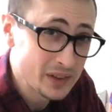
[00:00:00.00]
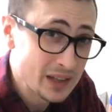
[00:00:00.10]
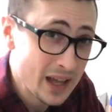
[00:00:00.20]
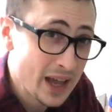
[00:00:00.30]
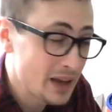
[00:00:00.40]
a
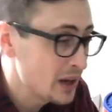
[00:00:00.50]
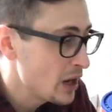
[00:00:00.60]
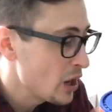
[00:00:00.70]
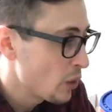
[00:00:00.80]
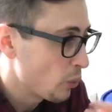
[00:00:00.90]
day,
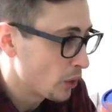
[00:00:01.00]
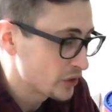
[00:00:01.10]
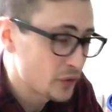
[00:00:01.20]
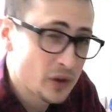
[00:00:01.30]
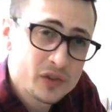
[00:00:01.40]
once
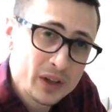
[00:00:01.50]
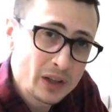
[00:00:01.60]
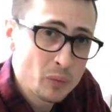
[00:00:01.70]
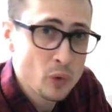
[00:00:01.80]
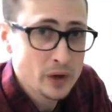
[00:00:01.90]
first thing in
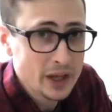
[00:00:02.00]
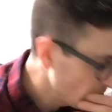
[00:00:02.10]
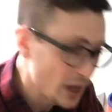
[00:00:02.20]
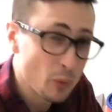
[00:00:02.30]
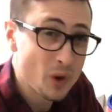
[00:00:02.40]
the morning
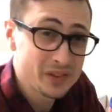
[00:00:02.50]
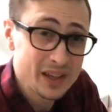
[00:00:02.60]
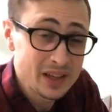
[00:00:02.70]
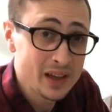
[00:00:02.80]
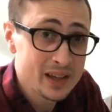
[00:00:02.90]
and once
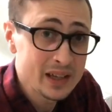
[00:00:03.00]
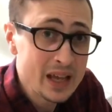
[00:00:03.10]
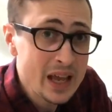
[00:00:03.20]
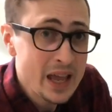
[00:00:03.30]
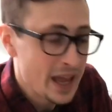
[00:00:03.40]
at night.
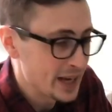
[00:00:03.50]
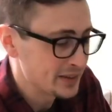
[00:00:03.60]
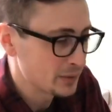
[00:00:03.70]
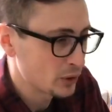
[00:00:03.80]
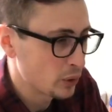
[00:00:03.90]
And
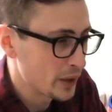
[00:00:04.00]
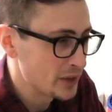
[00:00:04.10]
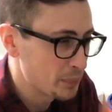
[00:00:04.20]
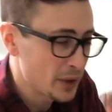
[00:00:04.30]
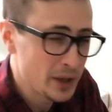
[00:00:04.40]
it's
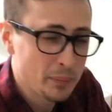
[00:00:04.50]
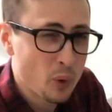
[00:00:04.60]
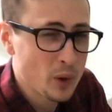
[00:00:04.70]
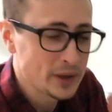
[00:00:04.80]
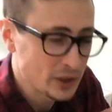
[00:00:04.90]
pretty
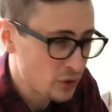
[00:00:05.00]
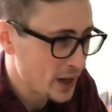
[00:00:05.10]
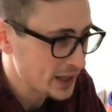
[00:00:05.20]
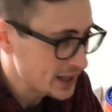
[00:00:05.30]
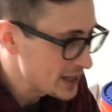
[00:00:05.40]
important to try
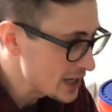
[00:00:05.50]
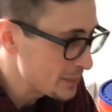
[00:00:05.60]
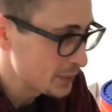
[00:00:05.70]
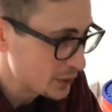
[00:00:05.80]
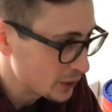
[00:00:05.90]
to
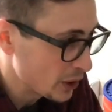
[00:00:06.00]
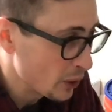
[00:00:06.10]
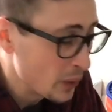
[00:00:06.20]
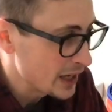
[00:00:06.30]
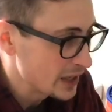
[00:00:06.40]
keep
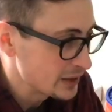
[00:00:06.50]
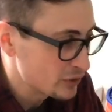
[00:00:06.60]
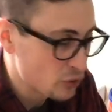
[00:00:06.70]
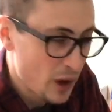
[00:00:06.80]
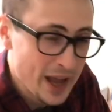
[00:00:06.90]
it
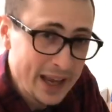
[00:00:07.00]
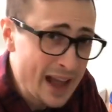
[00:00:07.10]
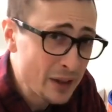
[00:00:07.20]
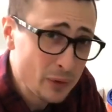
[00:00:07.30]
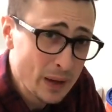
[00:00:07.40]
drying
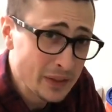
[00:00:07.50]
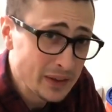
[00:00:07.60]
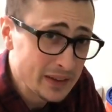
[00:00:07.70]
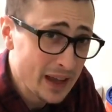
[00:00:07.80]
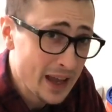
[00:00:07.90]
out throughout the
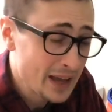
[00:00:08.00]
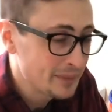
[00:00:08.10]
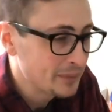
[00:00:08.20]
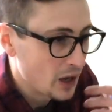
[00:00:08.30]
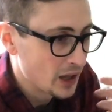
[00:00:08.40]

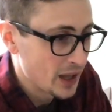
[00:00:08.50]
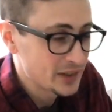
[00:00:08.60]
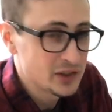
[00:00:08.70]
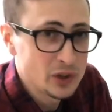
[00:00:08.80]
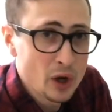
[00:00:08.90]
day, unless